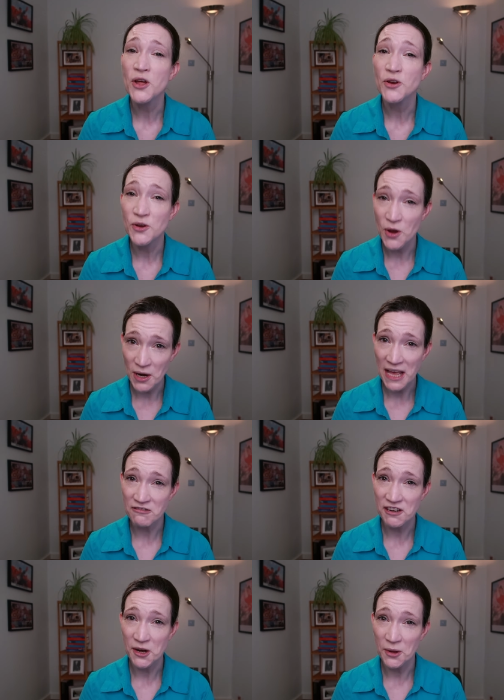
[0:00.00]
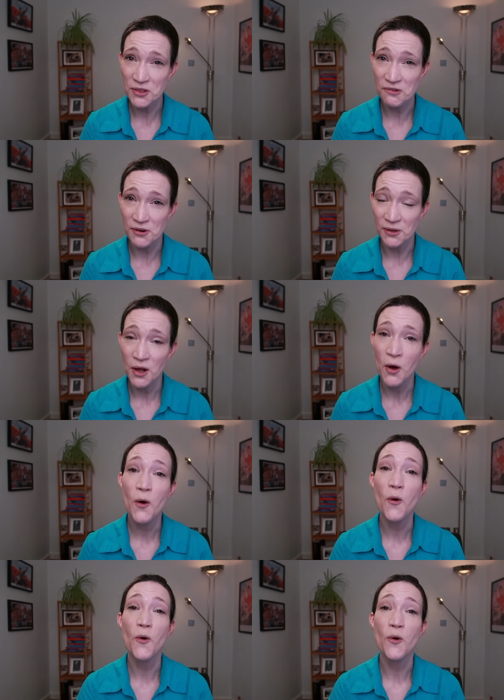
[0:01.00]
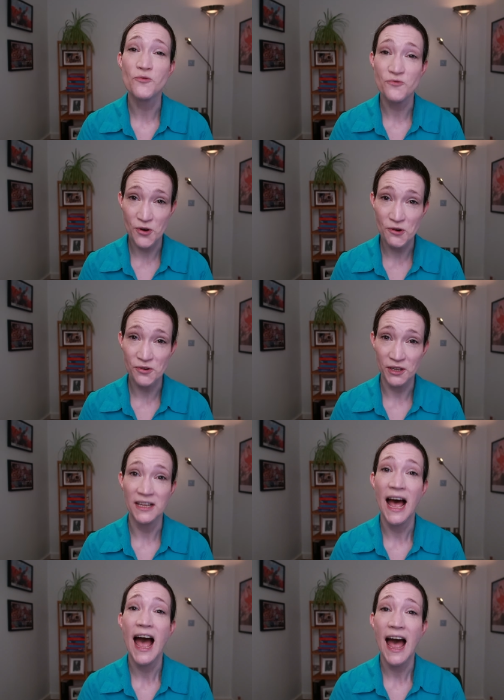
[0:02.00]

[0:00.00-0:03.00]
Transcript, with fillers: non-agricultural or rural